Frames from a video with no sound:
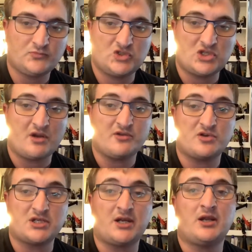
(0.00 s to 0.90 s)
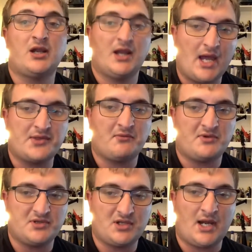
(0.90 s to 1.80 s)
Saturday and Thursday, after
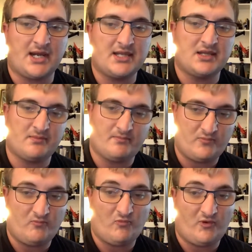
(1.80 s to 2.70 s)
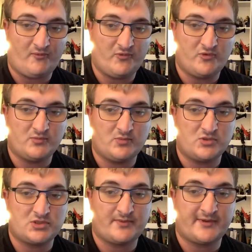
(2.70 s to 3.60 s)
Monday night, and the
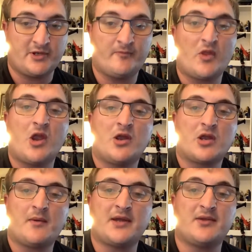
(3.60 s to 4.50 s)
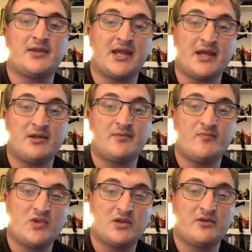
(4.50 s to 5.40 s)
music video coming out, the
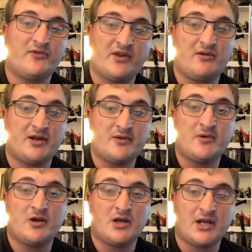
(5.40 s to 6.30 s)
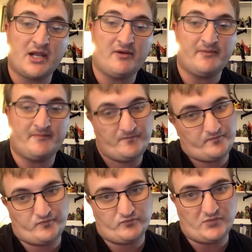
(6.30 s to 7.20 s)
Alien Theater, Alien
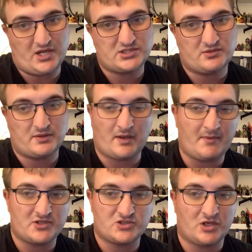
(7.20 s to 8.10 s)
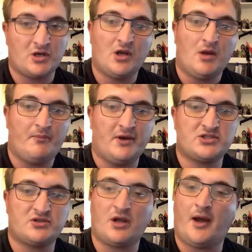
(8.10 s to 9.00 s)
Master, I'm not sure,
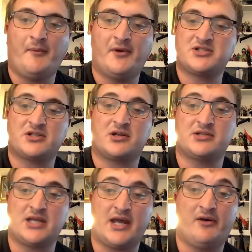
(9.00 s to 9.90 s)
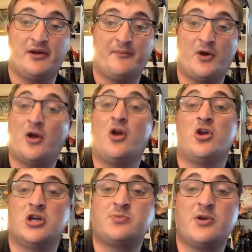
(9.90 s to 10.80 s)
Buster, I'm not sure good title, but
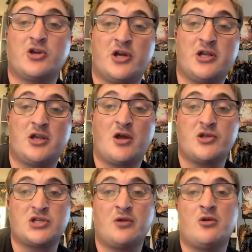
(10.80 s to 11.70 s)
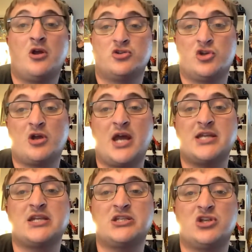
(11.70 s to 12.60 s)
it's pretty good, and also, so
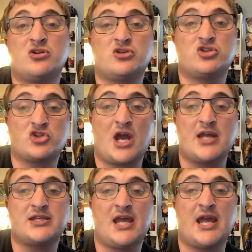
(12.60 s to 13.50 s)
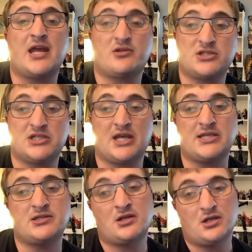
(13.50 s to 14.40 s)
guys, stay tuned, subscribe today, and I'll see you guys